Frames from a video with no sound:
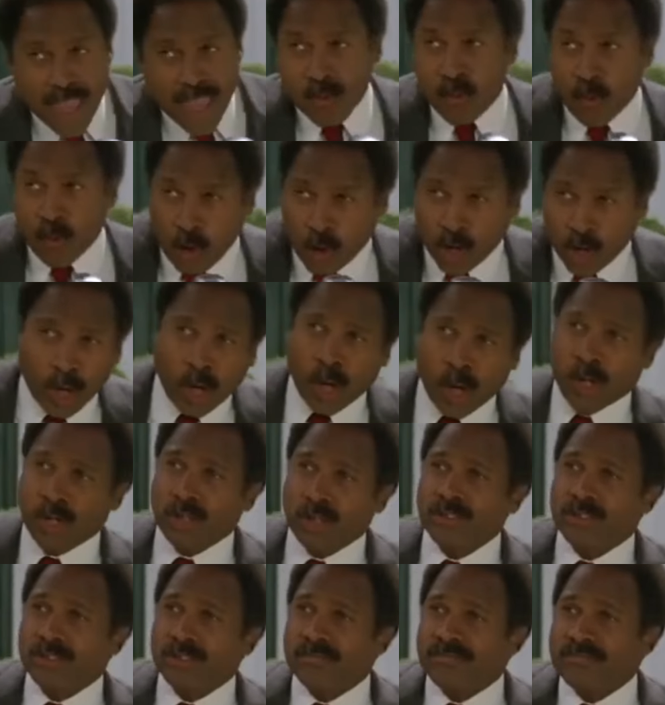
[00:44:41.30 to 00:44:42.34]
Hey,
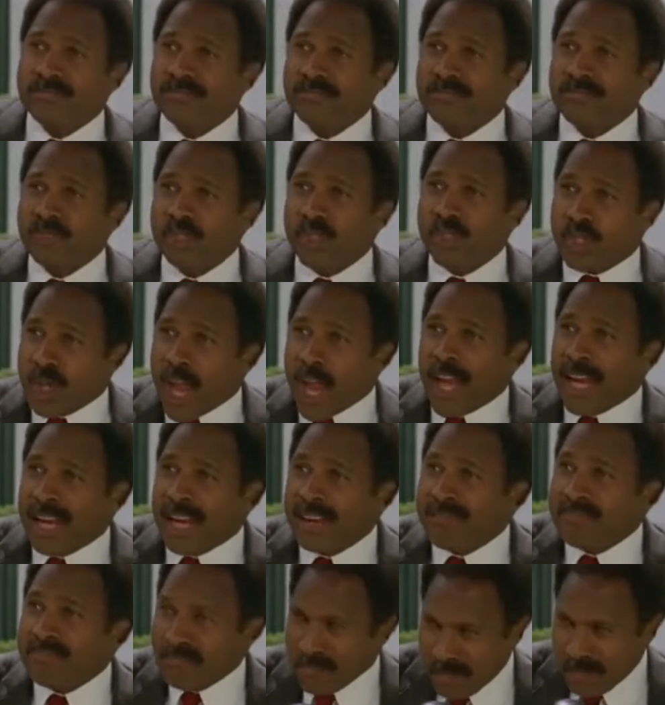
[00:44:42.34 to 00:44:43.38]
world,
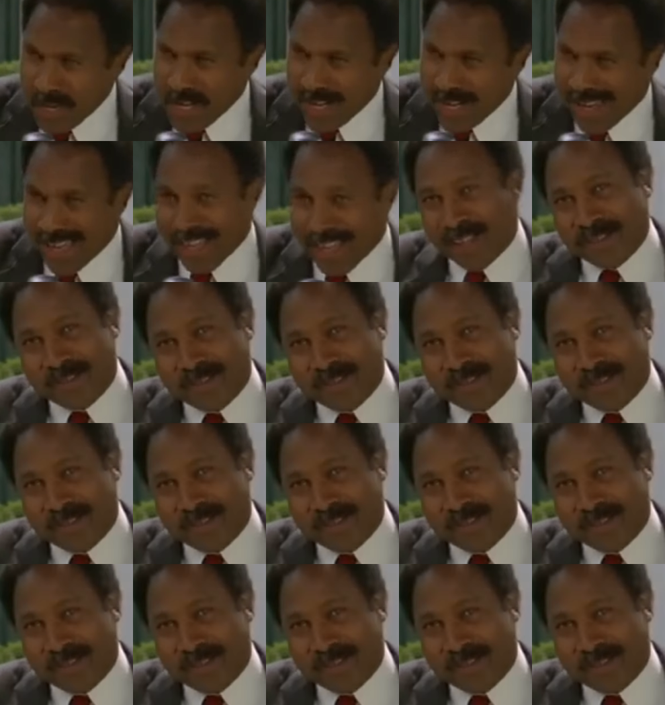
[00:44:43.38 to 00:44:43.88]
check me